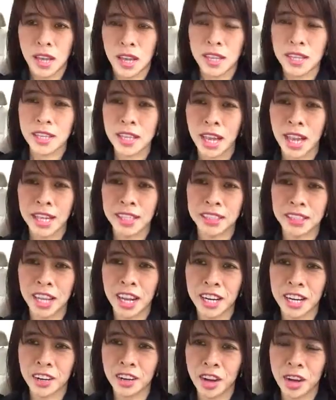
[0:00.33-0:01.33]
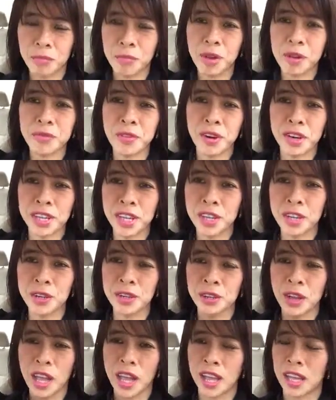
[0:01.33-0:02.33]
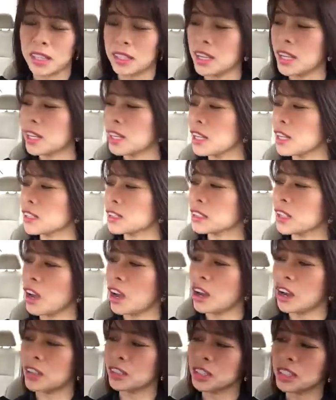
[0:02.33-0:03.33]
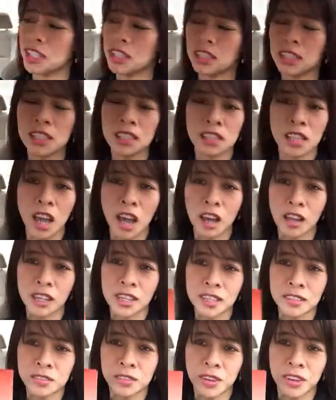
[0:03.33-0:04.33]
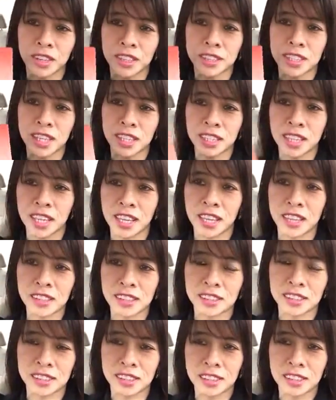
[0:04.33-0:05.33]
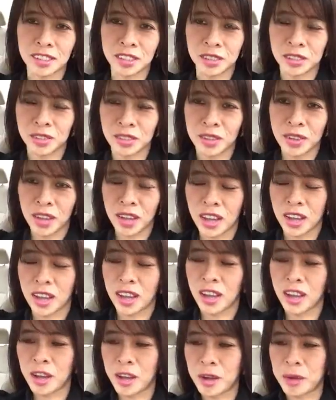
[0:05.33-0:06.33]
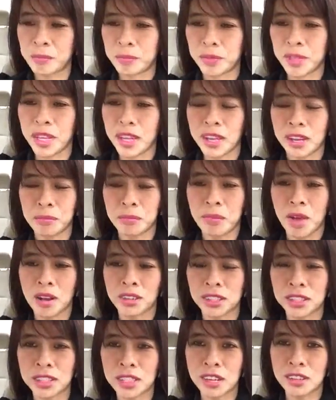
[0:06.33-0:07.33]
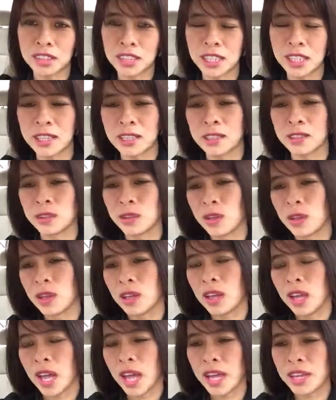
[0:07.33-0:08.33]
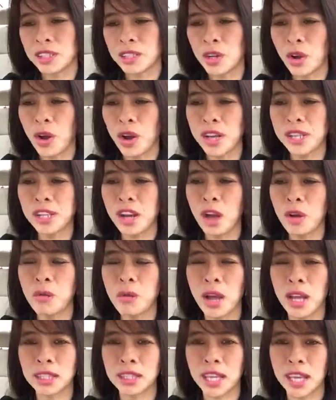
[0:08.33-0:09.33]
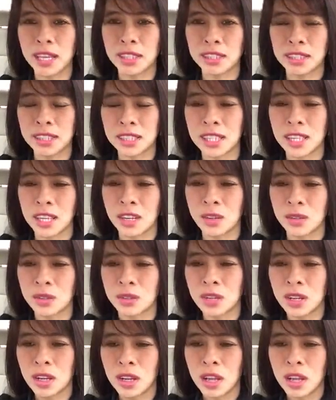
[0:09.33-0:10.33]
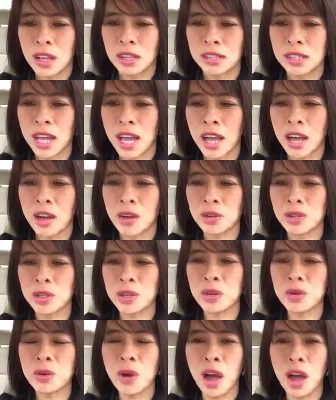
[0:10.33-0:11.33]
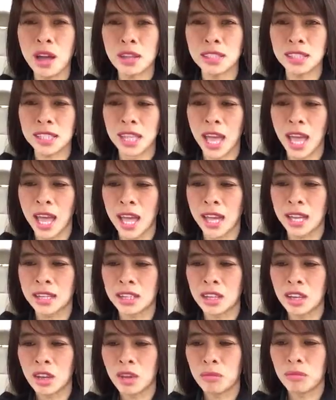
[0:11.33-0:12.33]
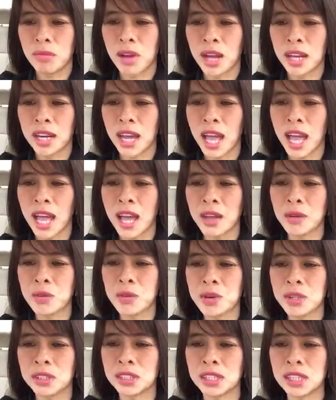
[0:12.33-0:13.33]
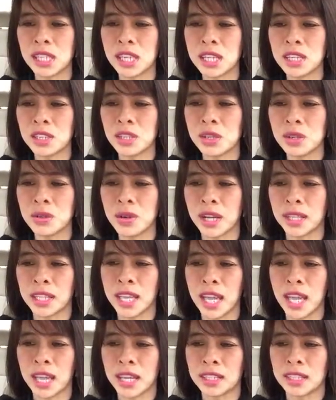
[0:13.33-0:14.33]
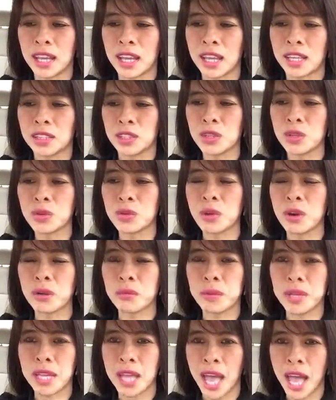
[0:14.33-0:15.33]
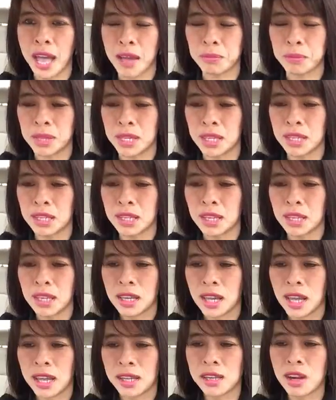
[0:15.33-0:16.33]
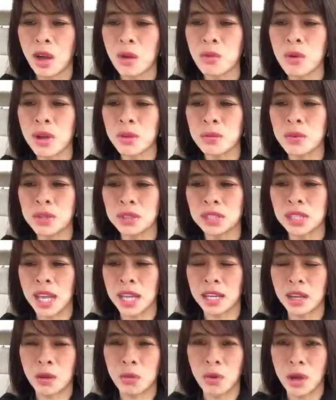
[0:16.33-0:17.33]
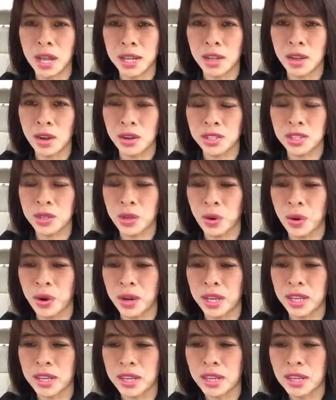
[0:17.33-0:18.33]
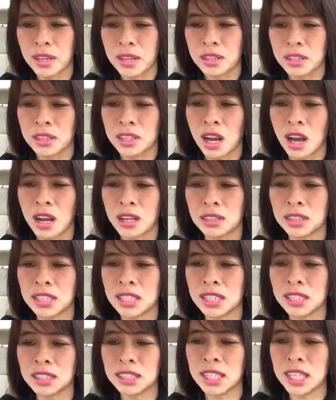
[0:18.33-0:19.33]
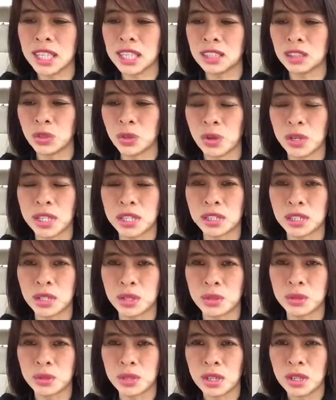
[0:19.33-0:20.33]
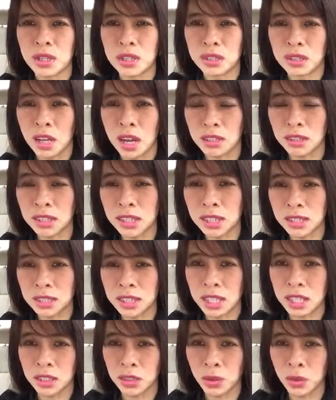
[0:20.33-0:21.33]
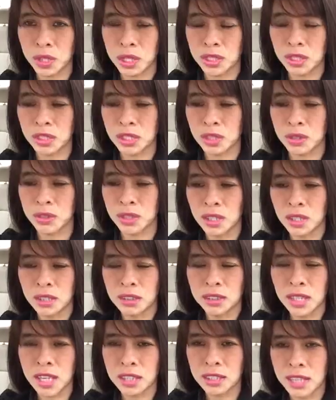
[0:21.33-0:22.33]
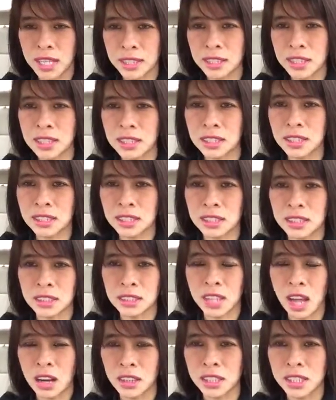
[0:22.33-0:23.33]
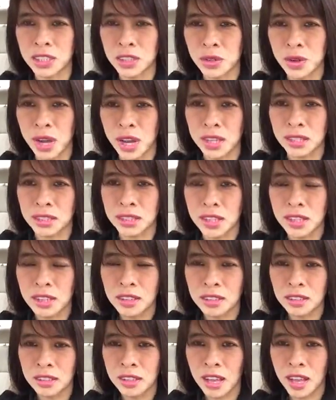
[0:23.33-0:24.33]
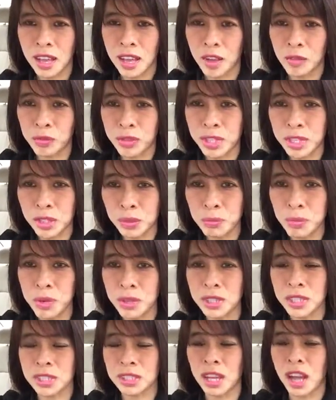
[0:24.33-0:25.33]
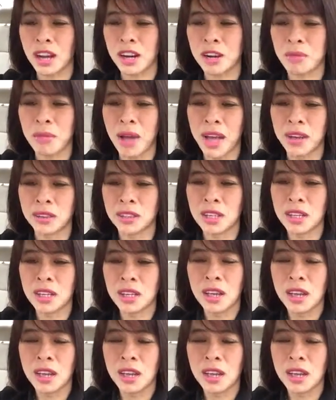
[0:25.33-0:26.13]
Hey guys, got a great book for you, and it is called Jesus Calling for the Kids, March 13th. A joy no one can steal. Now you are sad, but I will see you again, and you will be happy, and no one will take away your joy. John 16:22. That's like Jesus is talking to us. This book is all about.